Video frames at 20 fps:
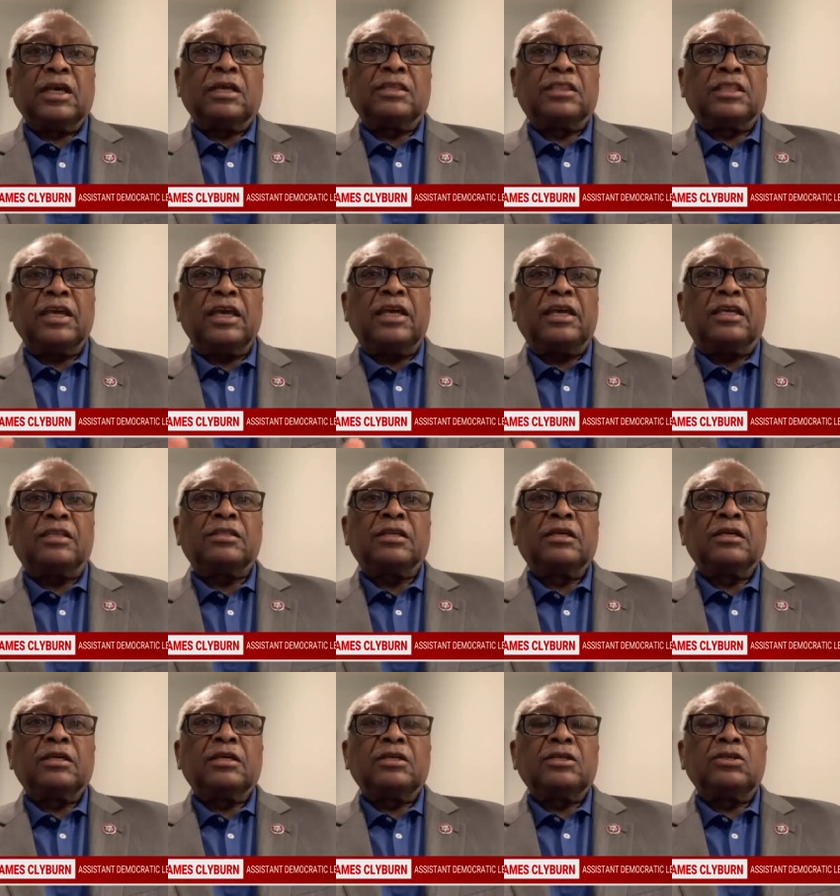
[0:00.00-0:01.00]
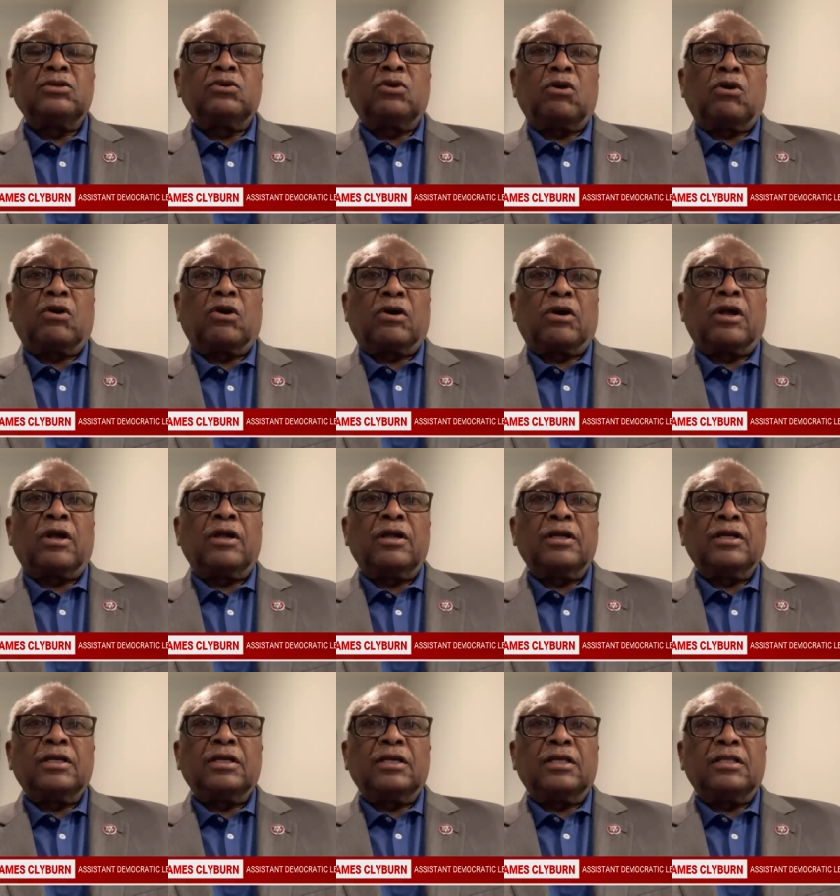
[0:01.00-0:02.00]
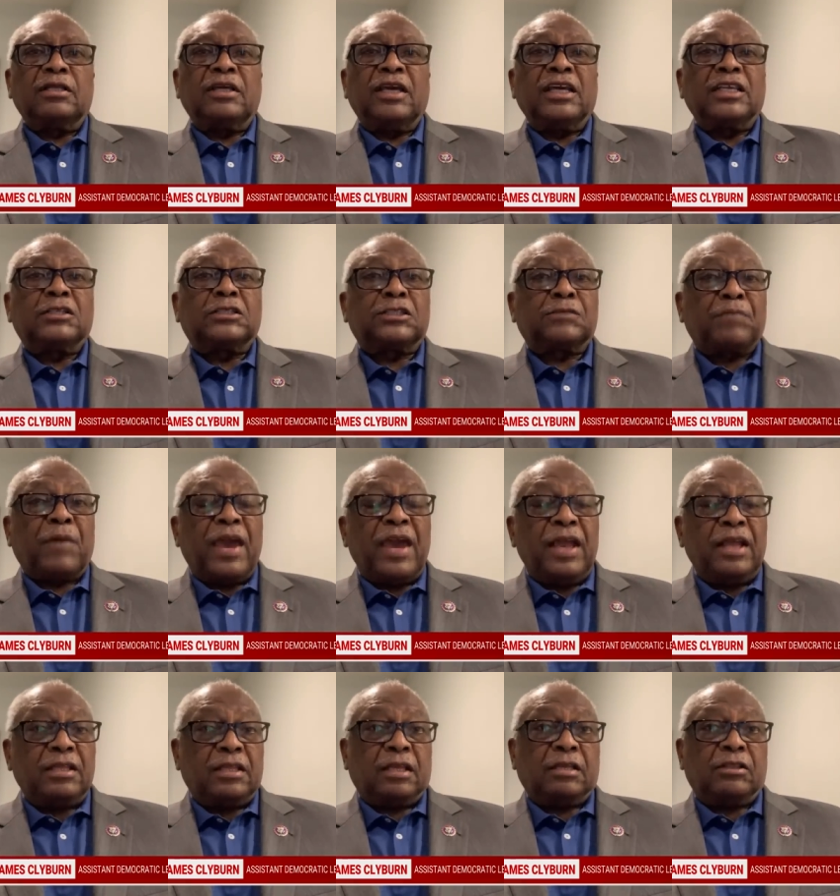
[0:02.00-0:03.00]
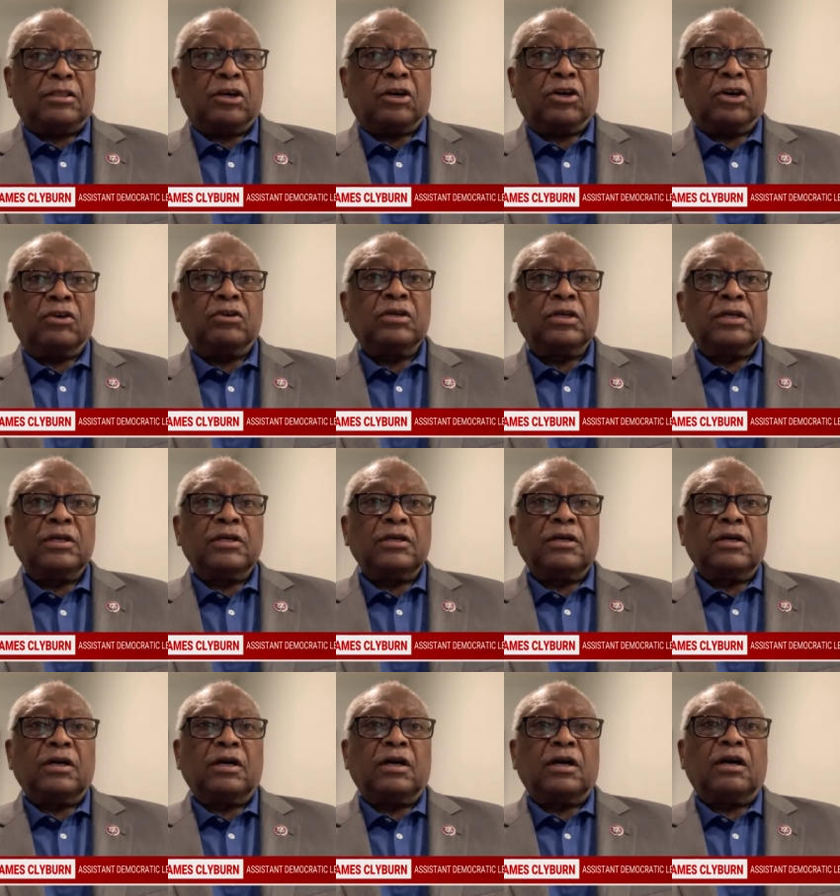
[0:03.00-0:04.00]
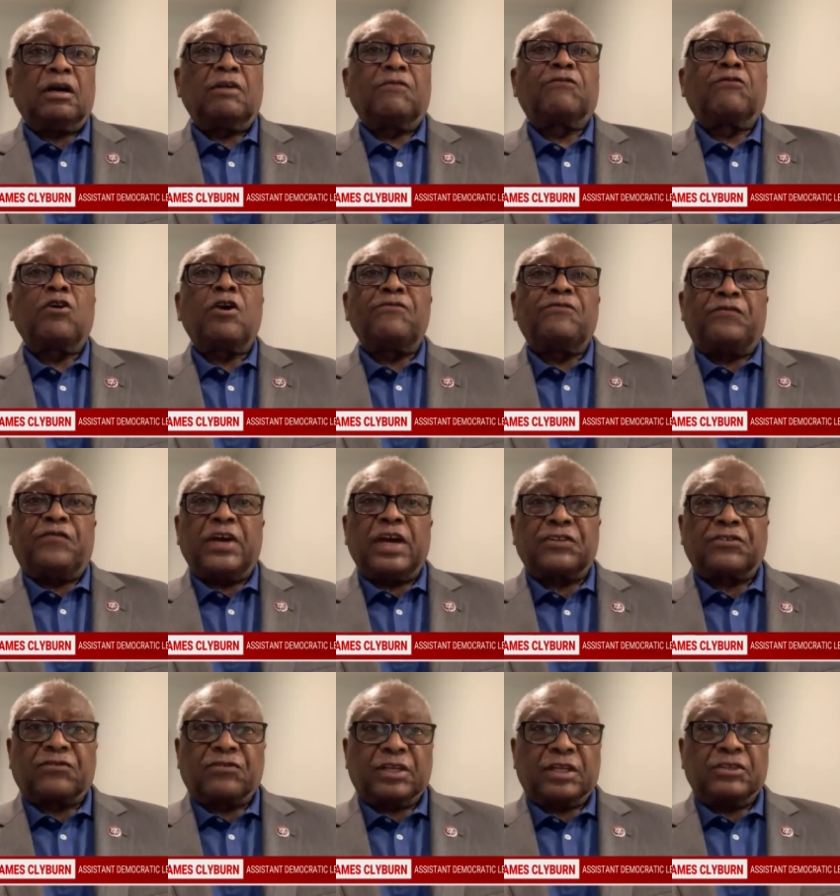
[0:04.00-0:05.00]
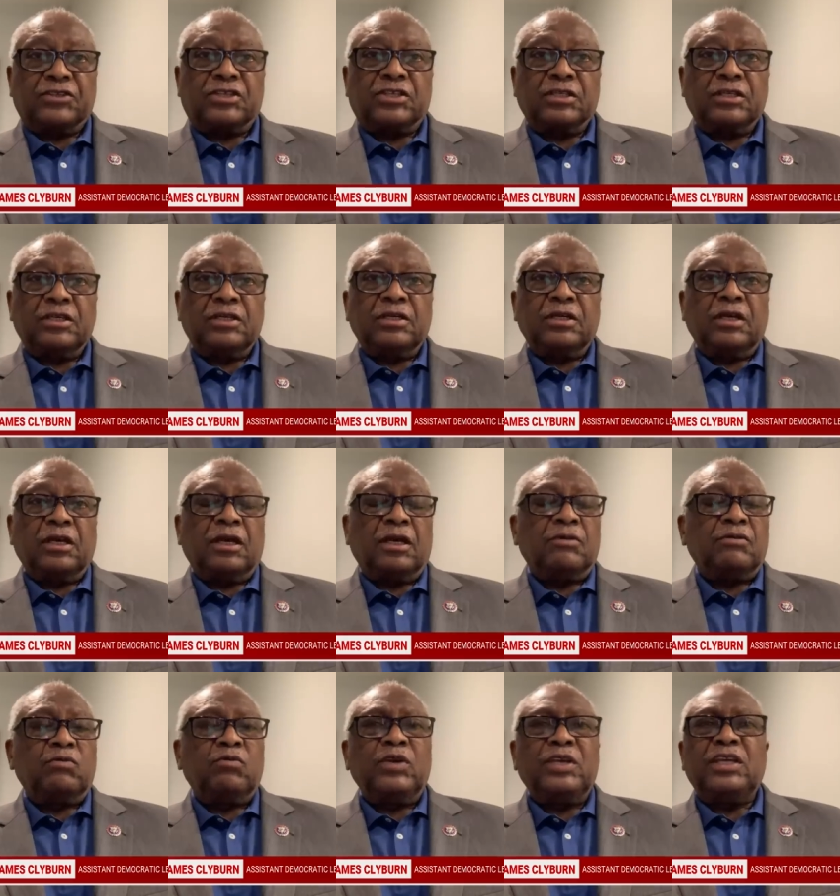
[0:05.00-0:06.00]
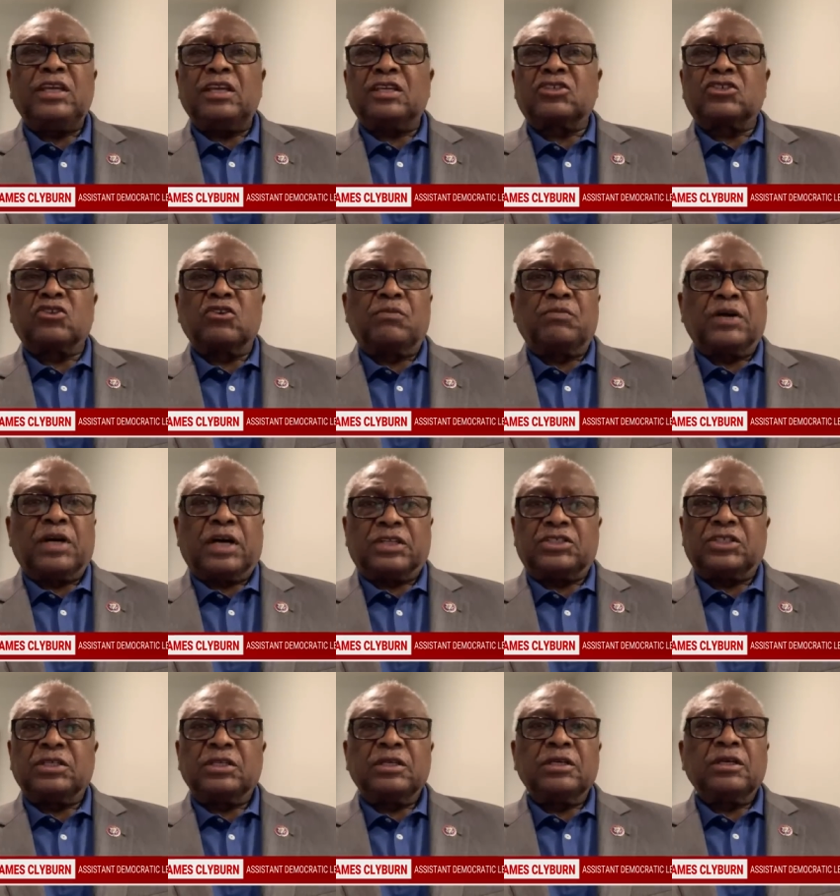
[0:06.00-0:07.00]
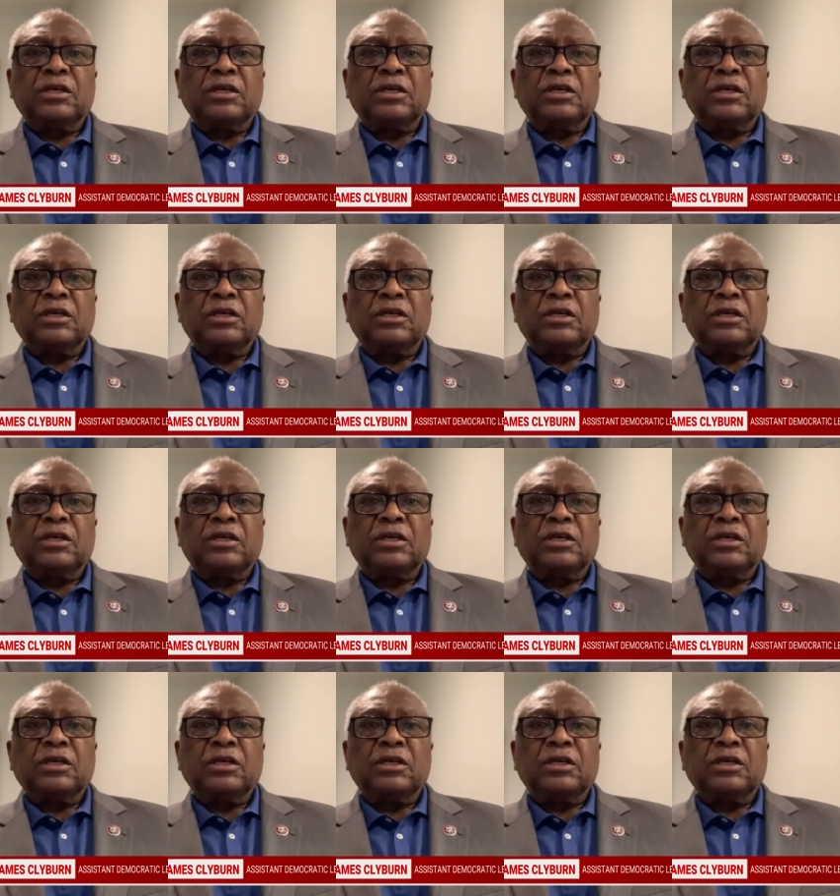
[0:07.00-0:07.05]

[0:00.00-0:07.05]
And then you are uh, expanding, though, uh, for veterans. Uh, we hear so much